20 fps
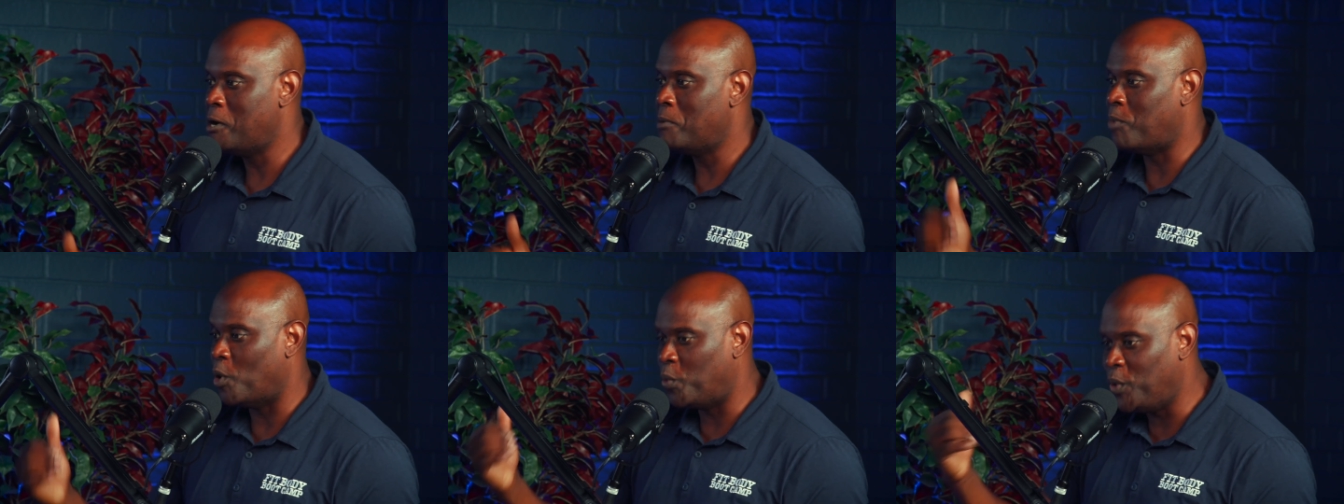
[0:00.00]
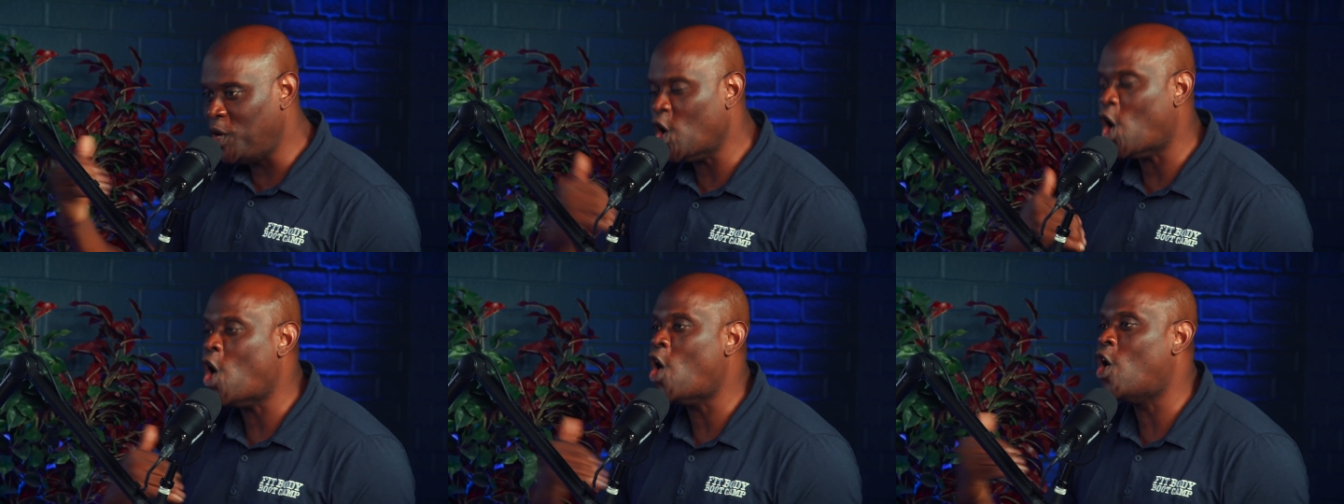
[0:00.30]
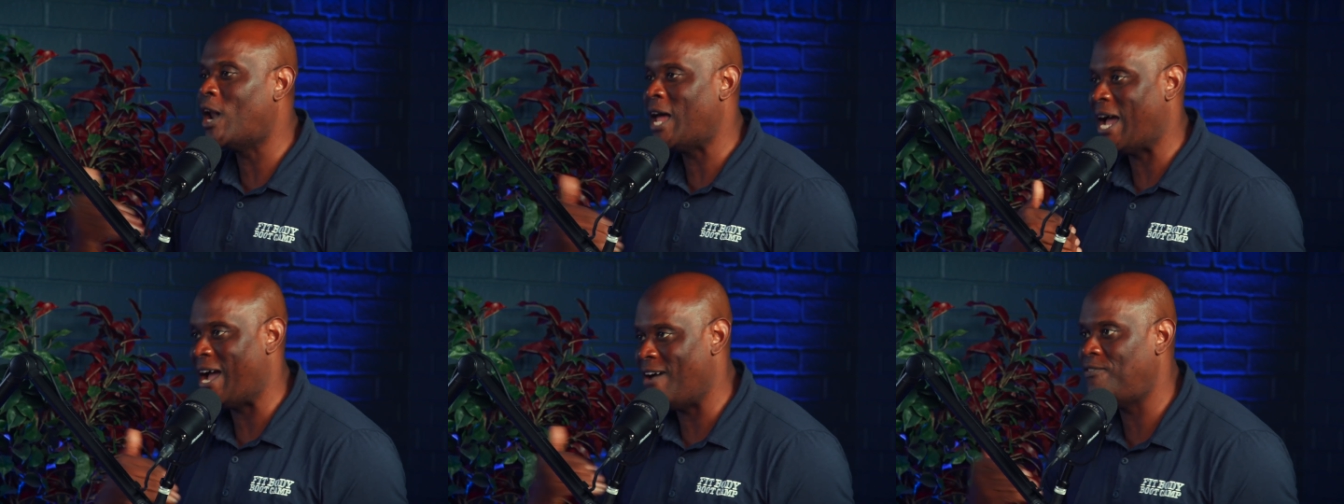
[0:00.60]
but we
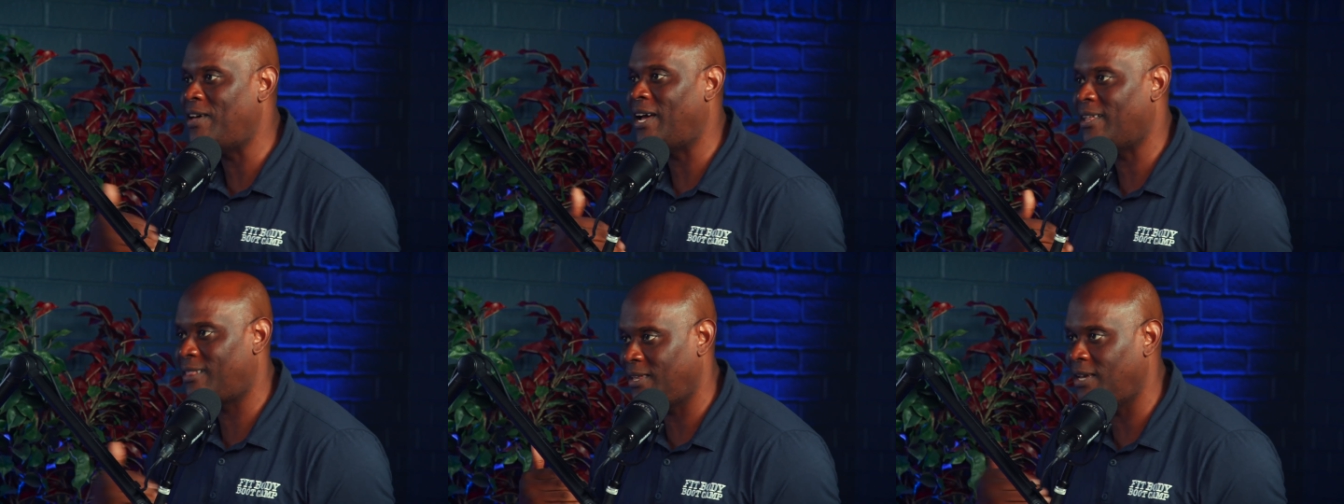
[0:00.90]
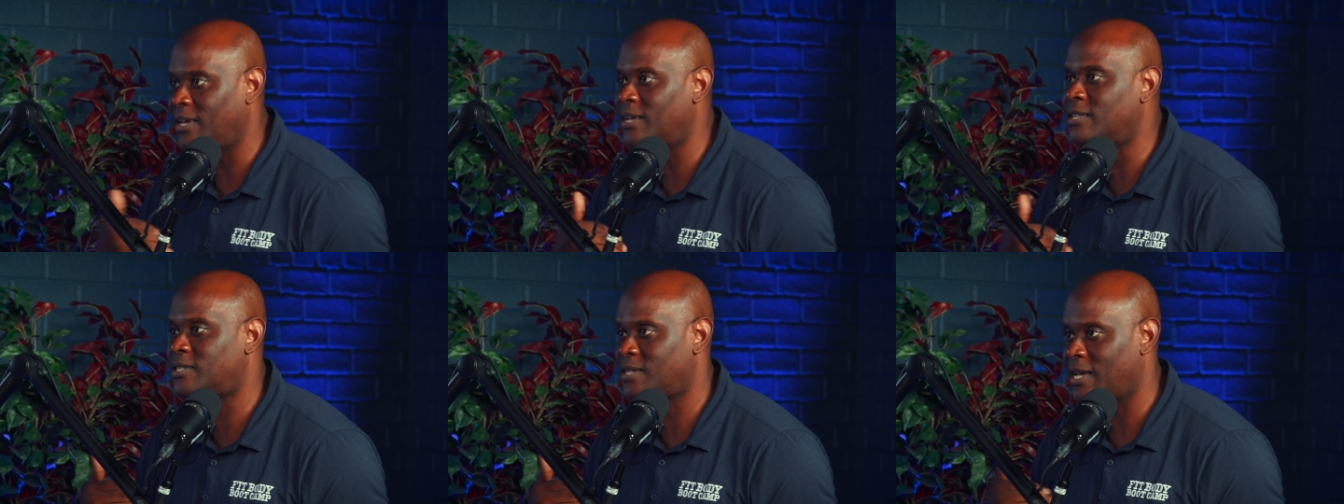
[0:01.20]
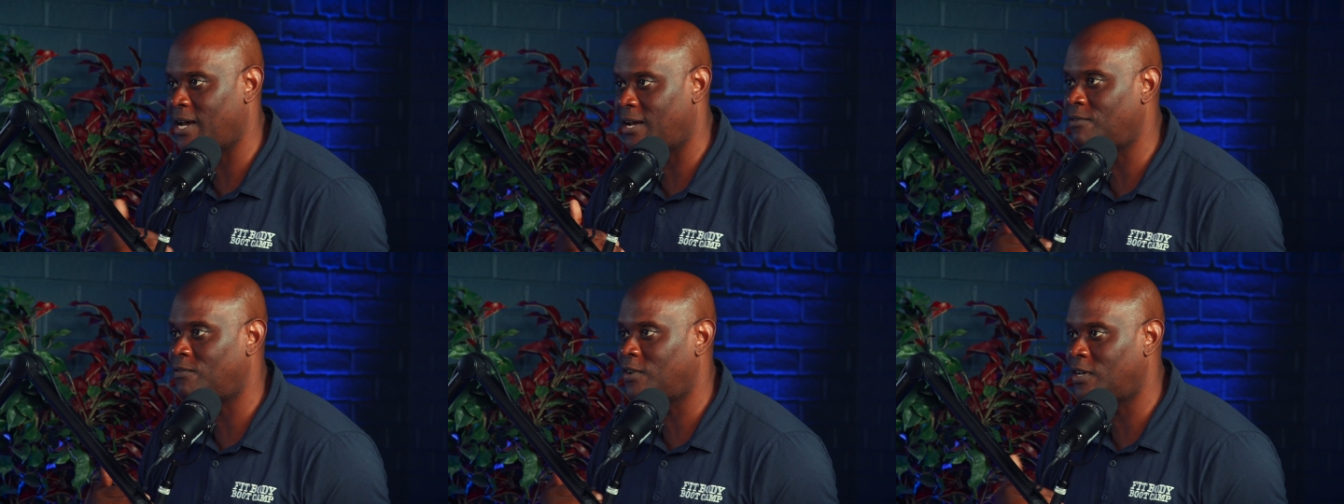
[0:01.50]
all have that thing
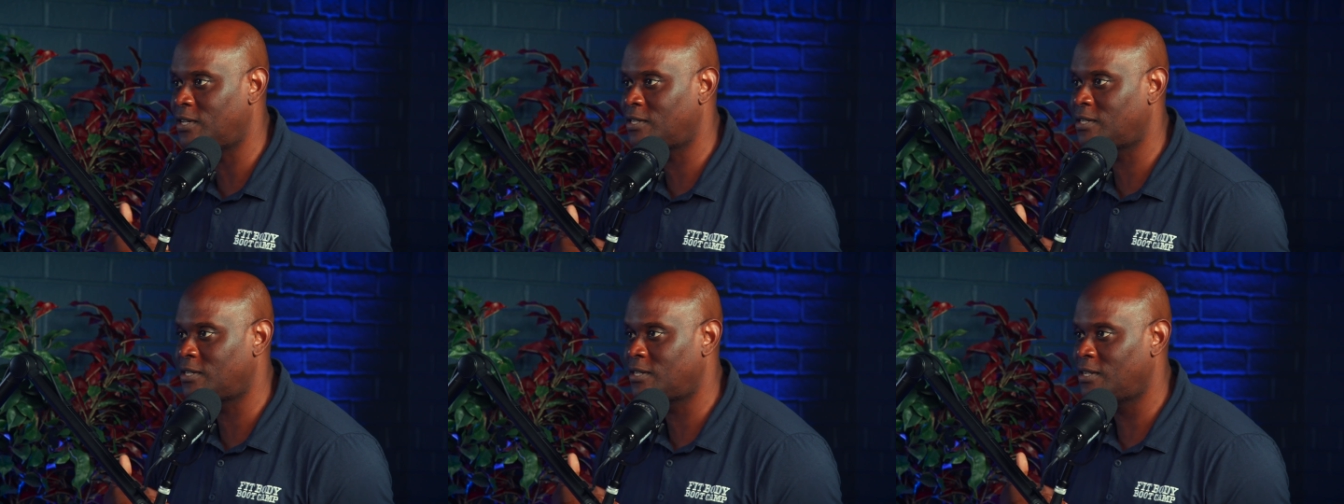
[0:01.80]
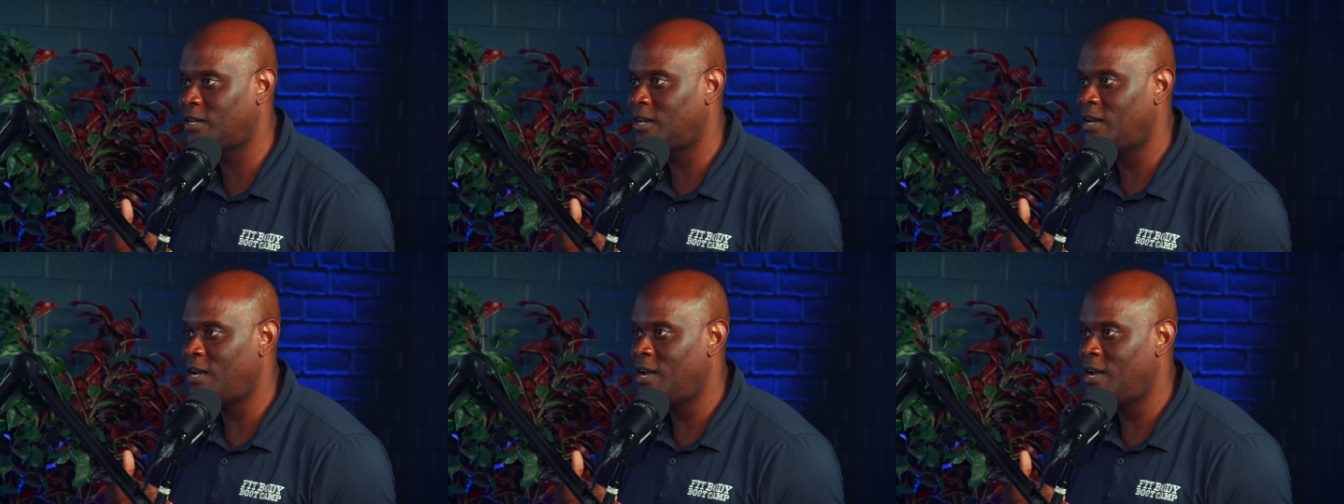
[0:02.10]
inside of us,